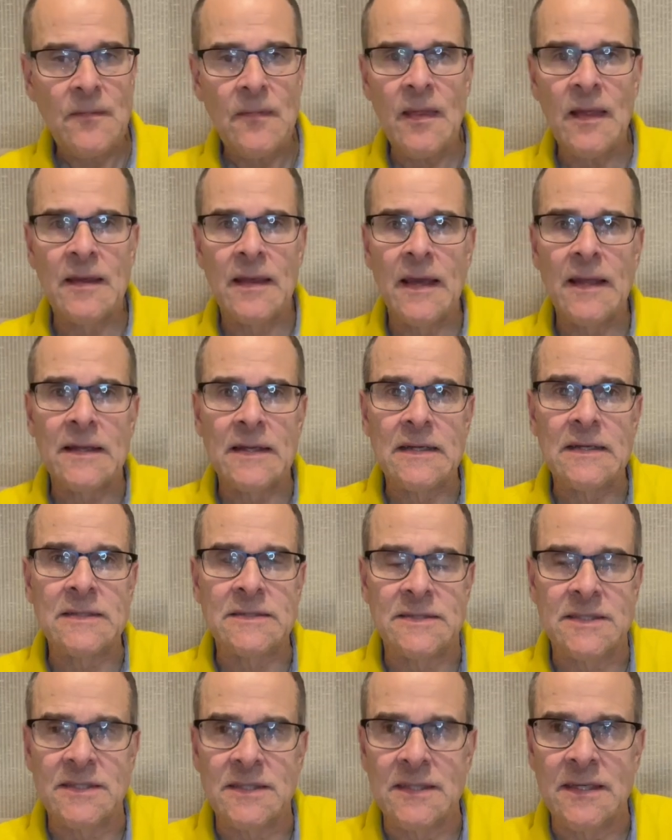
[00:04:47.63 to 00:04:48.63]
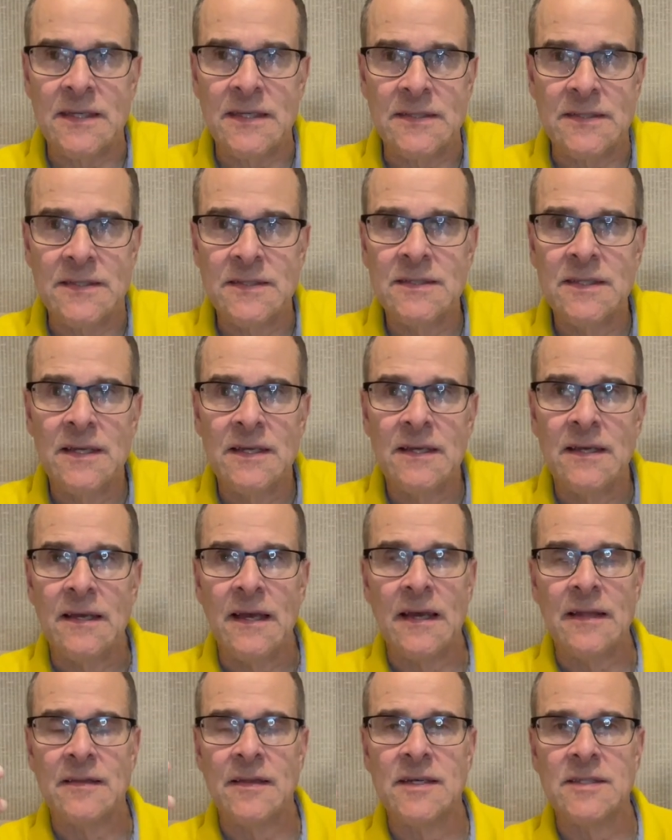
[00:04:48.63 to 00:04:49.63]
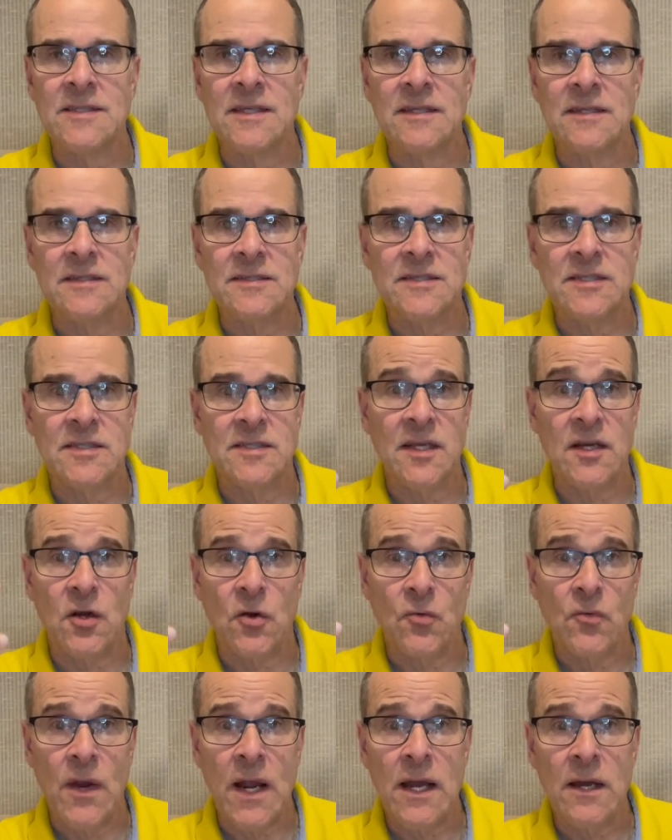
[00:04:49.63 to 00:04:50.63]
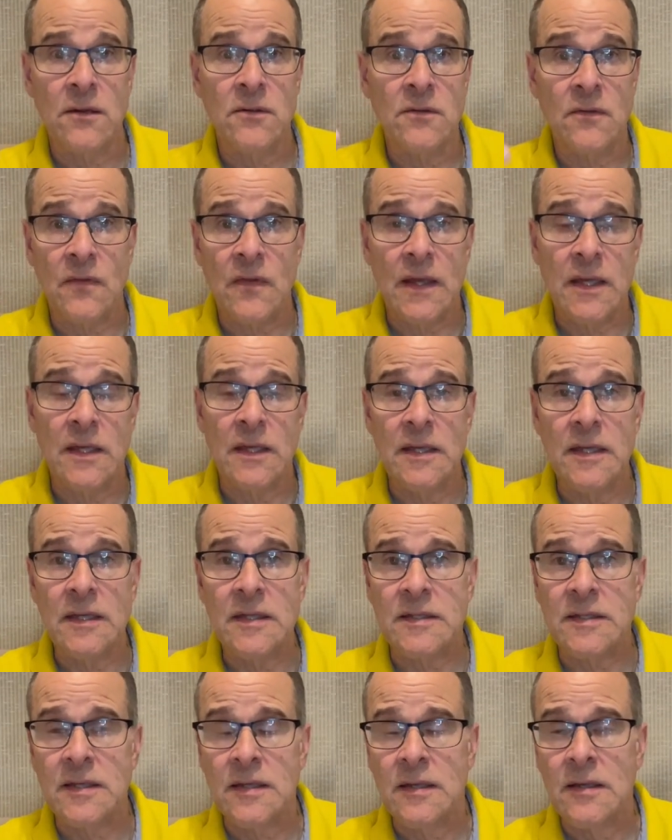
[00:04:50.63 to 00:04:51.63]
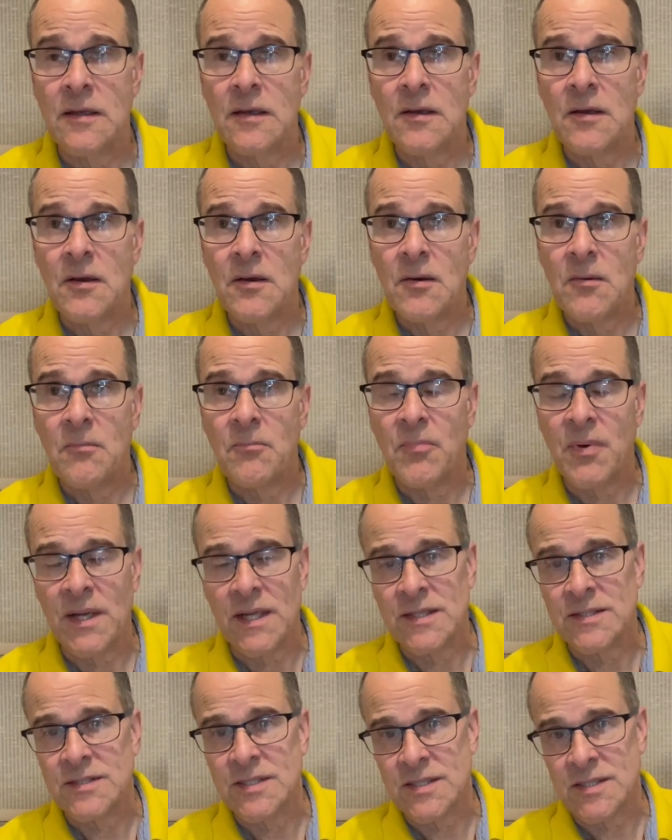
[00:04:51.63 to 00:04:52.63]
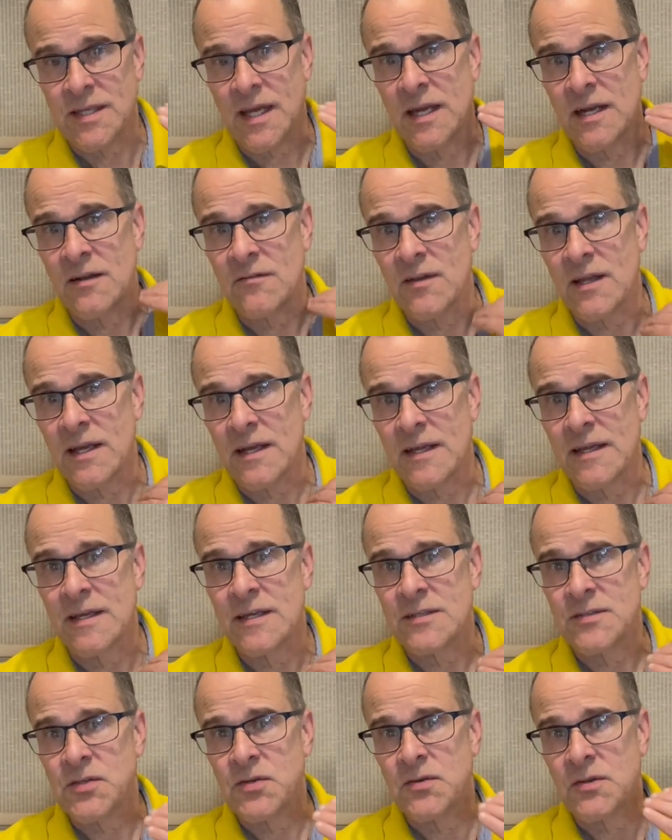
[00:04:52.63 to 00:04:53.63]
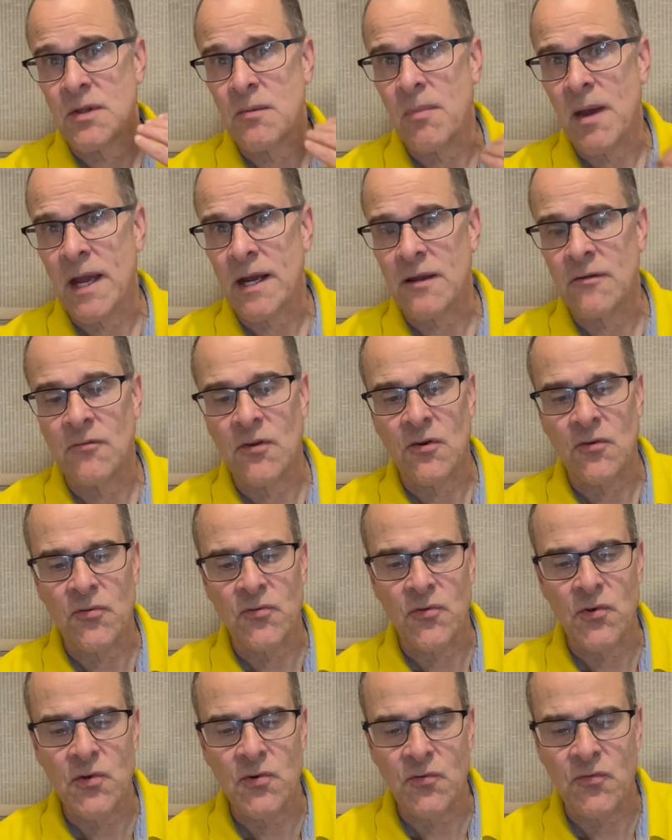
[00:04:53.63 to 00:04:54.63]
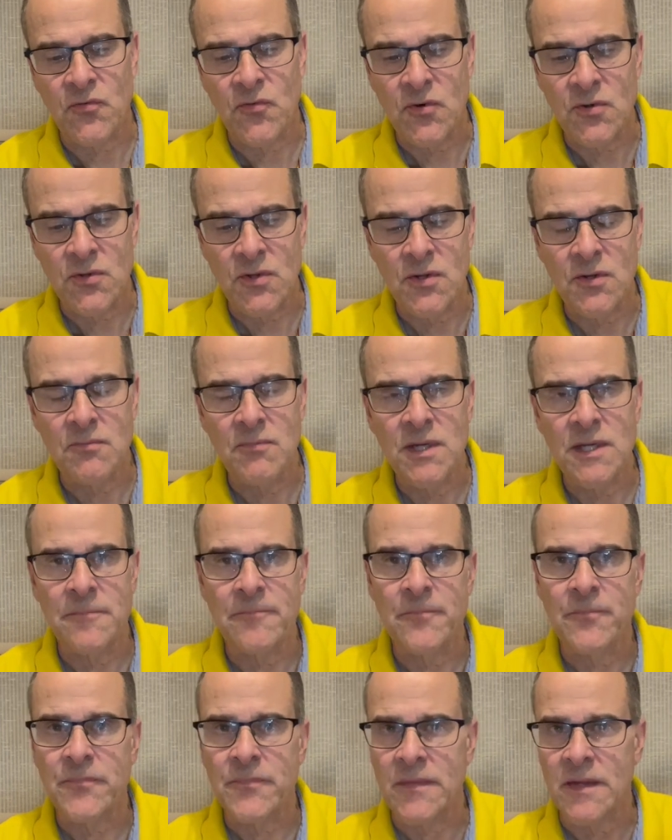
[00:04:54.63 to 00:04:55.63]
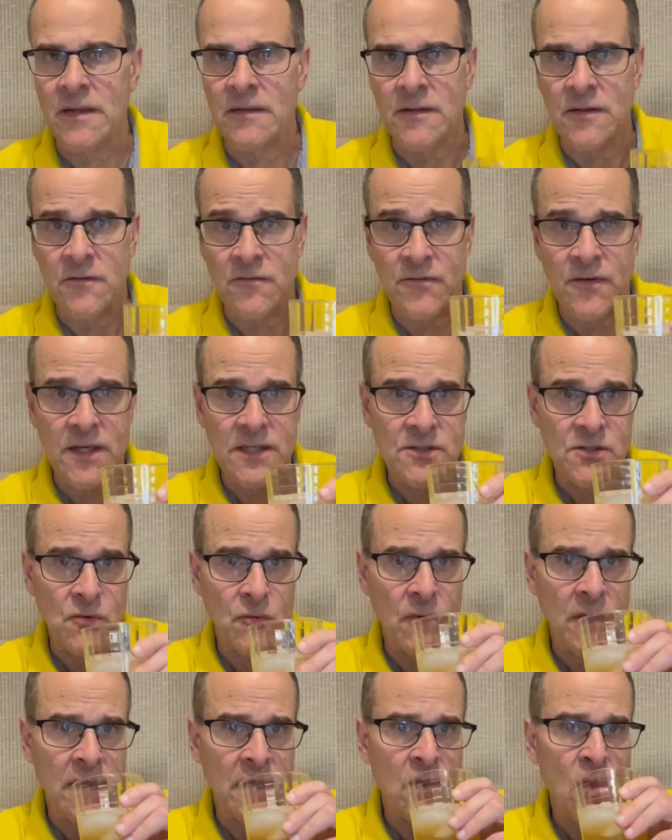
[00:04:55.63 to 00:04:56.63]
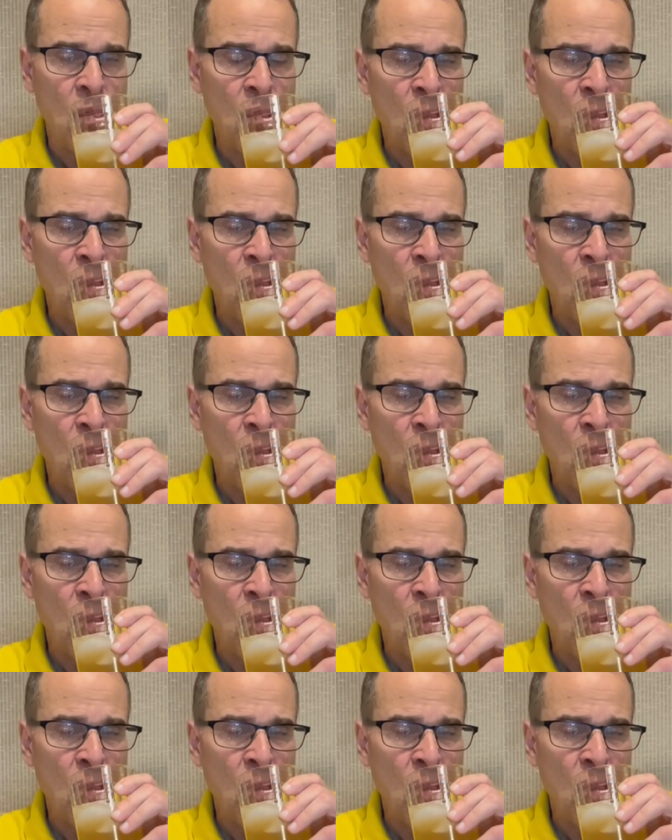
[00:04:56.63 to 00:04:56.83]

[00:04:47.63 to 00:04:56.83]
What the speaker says: Again, it doesn't stick around the heat, but it just kind of like hits you at the back of your throat for a little bit and then fades away.